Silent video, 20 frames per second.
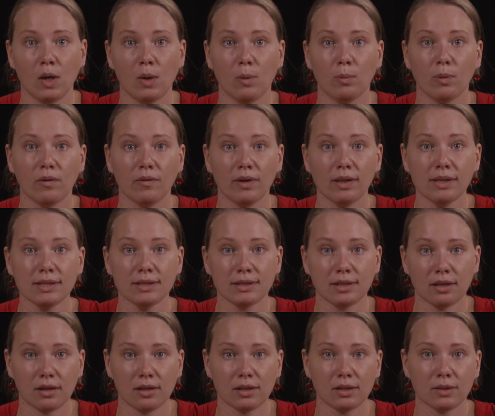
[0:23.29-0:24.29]
We will
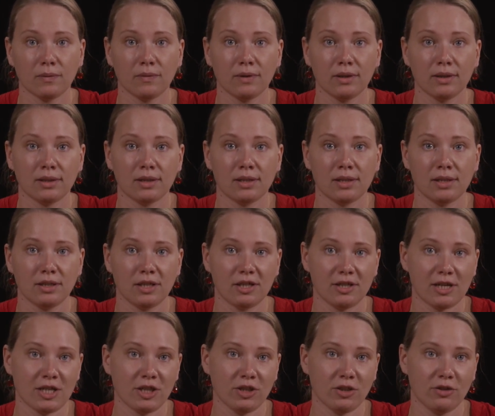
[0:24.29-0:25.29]
start with
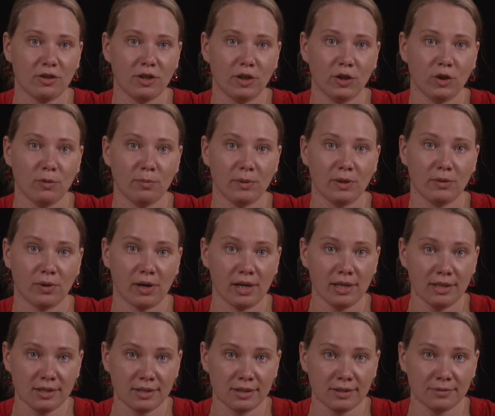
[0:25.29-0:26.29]
international human
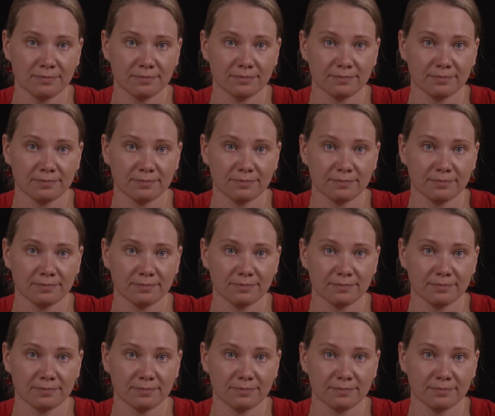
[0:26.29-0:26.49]
rights,